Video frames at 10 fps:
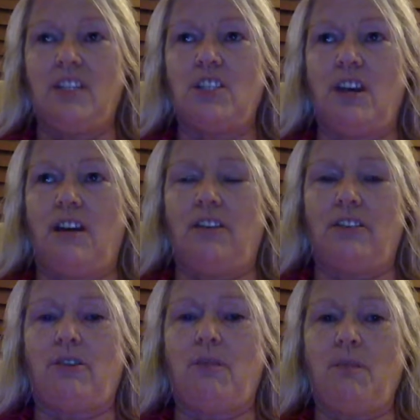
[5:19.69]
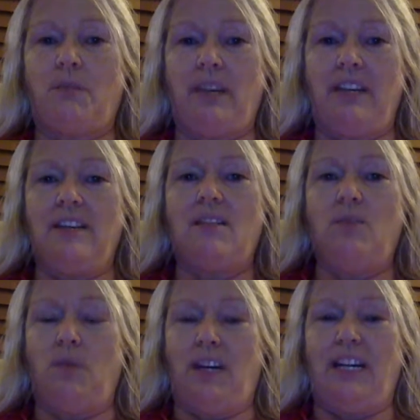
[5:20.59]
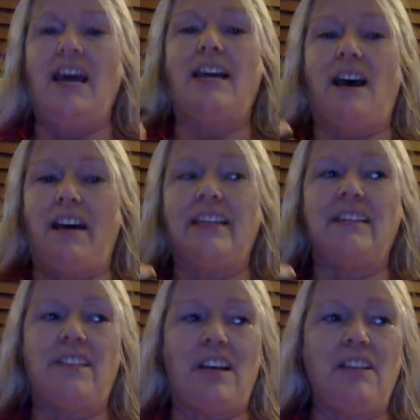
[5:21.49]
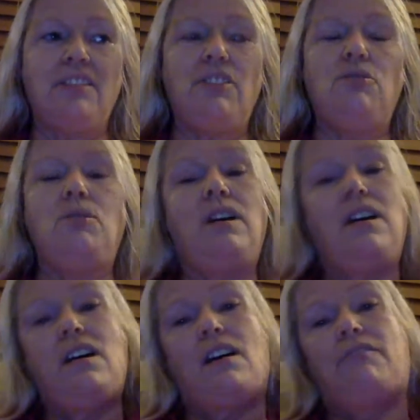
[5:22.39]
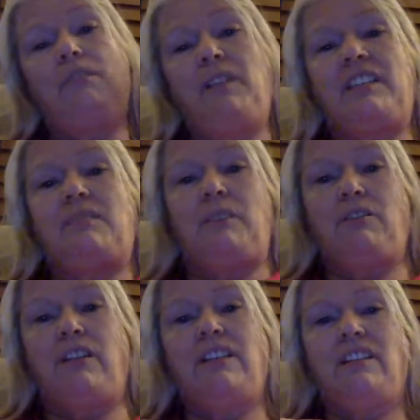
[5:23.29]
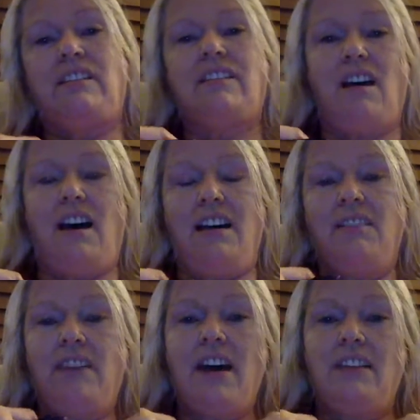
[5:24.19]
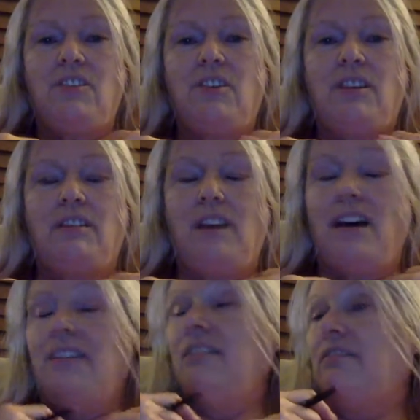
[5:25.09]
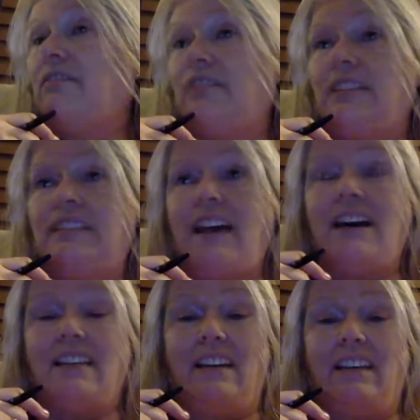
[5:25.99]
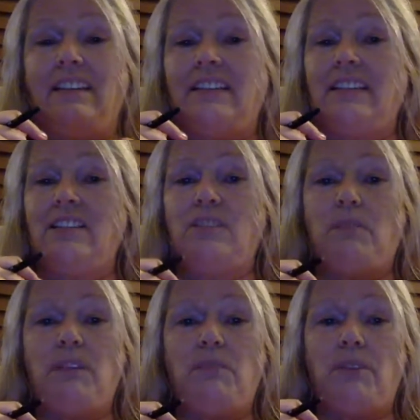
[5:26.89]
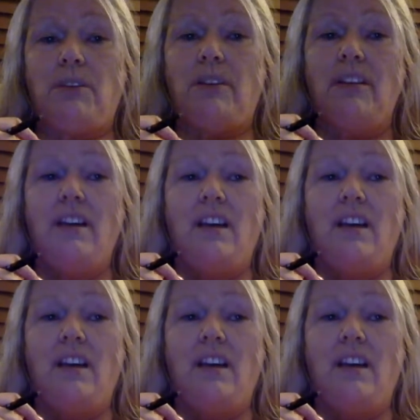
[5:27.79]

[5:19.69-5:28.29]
Donald Trump won, and I can tell you from experience, I have sat and listened to people